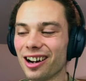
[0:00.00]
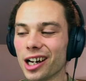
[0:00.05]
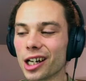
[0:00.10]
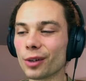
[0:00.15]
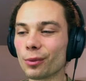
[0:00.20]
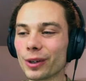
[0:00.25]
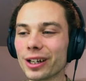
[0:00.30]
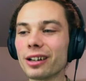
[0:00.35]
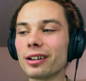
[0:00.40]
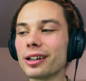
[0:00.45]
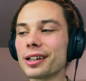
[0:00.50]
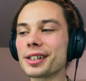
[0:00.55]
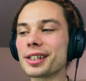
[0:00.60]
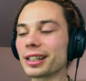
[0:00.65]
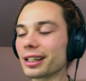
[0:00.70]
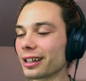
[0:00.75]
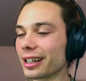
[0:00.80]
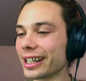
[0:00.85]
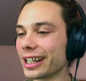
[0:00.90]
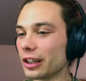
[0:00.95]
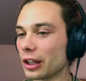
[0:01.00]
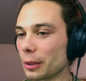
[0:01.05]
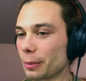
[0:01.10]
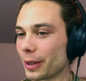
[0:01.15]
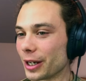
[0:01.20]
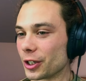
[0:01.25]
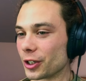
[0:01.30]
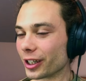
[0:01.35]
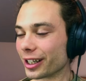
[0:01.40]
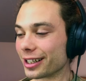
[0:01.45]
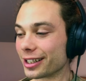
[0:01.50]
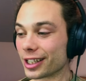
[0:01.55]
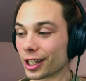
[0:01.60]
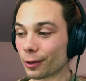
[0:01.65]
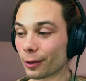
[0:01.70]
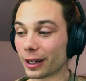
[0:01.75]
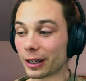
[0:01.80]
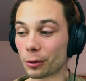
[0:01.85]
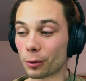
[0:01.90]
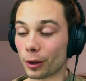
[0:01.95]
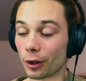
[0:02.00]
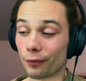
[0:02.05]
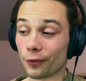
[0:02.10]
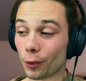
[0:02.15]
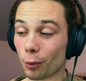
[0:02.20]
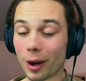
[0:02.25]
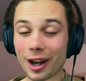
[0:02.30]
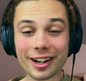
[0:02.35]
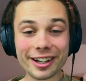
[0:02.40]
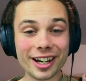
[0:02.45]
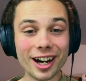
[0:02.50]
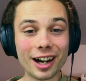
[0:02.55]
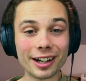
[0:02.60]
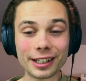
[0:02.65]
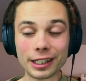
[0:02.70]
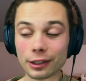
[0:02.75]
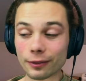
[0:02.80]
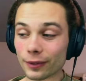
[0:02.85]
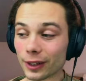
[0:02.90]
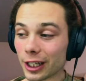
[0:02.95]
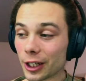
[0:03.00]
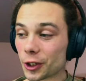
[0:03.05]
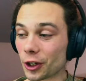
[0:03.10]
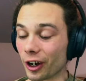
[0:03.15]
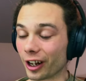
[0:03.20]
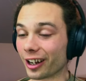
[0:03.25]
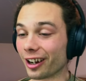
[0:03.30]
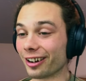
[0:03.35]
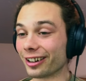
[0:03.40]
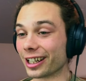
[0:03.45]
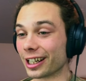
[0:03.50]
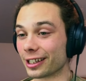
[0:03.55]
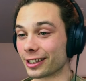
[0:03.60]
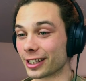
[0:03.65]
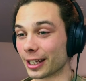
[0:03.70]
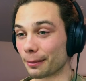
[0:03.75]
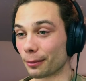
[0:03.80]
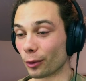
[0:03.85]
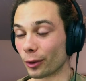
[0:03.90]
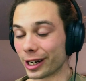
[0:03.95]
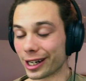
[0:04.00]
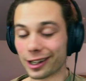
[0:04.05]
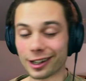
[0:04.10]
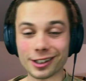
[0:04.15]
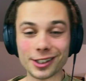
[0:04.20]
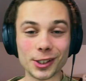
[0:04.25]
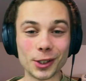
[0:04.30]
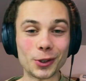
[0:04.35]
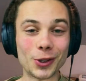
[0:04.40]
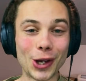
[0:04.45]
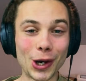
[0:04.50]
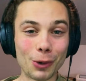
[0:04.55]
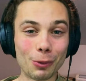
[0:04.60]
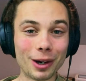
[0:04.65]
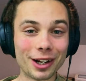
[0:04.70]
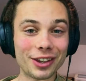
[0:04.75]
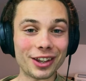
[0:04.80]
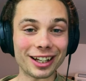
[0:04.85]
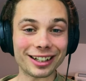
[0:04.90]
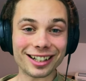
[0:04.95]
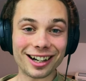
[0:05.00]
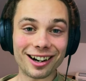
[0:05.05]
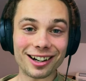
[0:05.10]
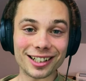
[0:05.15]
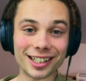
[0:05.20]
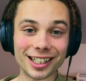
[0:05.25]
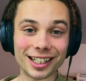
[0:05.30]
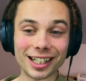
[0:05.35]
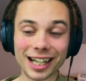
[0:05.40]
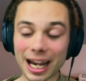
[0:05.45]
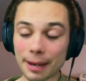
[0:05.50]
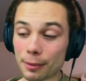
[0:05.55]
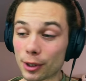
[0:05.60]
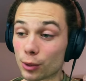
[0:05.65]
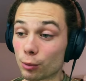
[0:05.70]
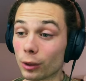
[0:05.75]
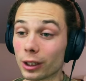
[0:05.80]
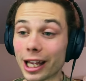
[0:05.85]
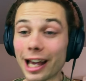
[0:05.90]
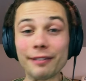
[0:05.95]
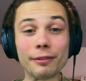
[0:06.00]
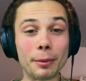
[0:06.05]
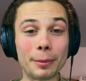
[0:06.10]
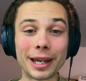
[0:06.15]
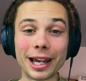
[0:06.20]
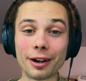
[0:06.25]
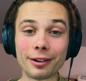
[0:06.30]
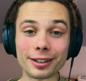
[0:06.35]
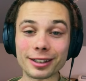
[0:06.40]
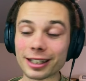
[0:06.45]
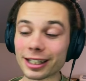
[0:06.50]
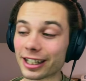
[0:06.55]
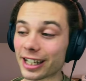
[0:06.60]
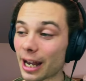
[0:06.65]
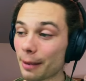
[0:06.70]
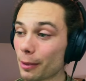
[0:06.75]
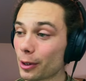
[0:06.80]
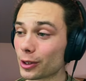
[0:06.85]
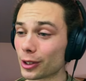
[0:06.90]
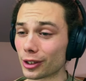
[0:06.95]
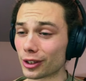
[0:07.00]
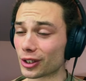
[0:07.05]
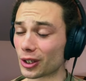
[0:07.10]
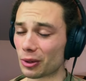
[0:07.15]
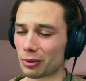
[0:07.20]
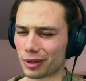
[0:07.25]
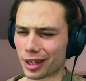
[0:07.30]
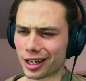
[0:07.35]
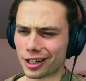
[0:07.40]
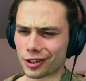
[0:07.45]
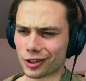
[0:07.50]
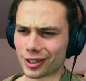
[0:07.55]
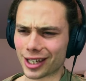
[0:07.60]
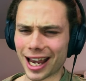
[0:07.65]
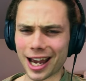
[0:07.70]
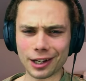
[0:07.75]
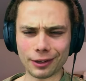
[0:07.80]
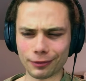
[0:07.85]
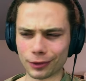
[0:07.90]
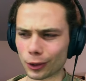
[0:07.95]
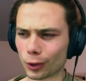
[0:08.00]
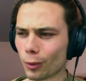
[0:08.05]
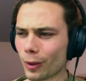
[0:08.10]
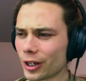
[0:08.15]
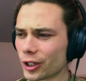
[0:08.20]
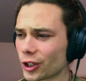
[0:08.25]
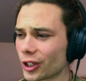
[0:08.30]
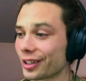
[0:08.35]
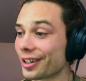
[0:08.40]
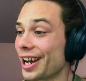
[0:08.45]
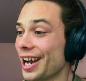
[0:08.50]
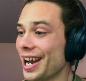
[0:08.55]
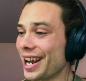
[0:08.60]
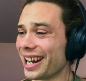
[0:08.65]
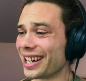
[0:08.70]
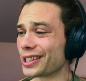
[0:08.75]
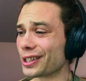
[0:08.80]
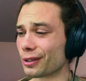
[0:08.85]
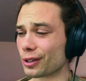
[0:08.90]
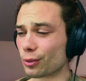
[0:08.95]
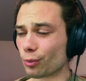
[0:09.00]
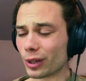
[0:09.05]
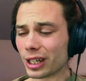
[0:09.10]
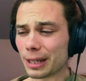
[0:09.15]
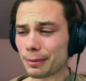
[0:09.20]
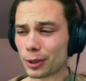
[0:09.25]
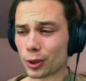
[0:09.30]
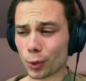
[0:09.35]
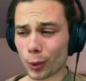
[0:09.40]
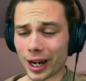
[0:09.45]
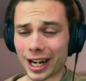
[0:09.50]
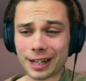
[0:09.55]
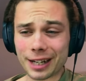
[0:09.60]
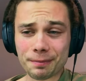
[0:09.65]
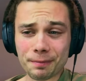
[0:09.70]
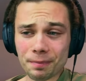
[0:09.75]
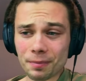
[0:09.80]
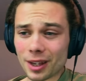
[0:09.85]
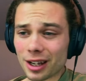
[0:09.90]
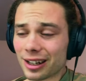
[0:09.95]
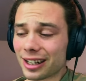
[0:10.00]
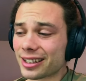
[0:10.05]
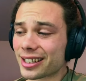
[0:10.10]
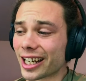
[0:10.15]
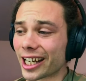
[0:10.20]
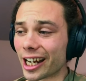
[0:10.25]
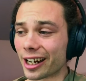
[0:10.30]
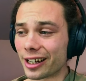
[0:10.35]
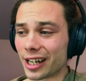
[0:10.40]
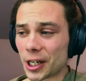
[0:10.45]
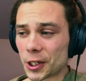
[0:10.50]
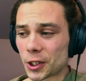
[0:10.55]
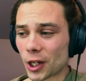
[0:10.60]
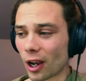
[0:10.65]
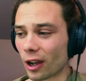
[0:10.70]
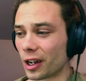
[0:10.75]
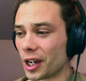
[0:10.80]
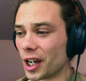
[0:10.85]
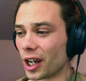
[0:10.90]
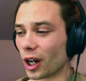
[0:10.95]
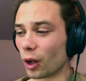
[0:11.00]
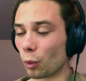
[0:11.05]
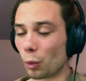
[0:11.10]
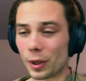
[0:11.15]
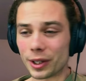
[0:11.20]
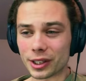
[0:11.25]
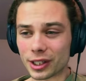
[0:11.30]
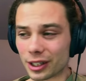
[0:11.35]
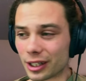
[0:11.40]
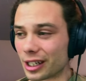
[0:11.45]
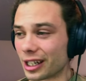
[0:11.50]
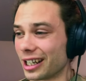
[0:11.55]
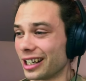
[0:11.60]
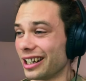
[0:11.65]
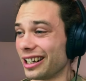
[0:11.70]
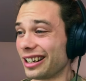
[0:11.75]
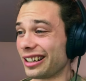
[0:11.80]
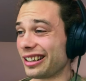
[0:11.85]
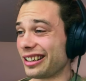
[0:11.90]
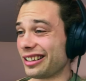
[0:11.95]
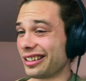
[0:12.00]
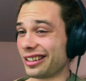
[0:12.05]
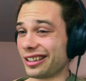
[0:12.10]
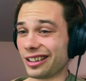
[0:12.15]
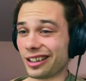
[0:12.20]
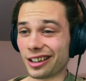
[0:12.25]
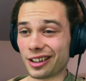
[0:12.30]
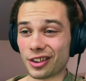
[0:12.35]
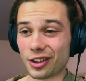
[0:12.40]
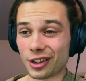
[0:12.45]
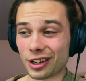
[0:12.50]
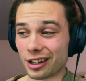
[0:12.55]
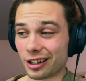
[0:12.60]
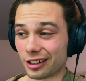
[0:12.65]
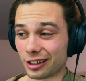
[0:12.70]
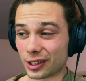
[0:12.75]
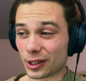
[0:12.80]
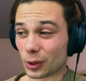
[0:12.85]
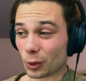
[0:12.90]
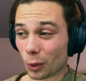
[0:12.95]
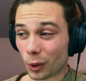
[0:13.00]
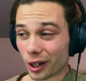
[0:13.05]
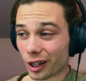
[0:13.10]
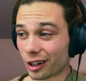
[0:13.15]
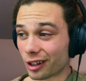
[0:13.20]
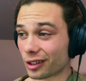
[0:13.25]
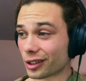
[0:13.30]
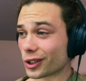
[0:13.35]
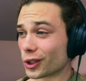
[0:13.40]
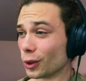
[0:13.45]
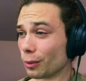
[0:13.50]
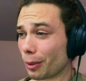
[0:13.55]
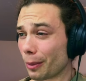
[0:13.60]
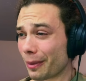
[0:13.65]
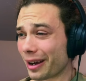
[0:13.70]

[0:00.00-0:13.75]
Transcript: aren't realistically in the picture, considering, well, for one, I can't get a village and I can't get a submarine, and so no one that can't see camos will ever be able to see camos, and so they're just out of the question. And so it's really between, let's say, a ninja, a wizard, the Sauda, super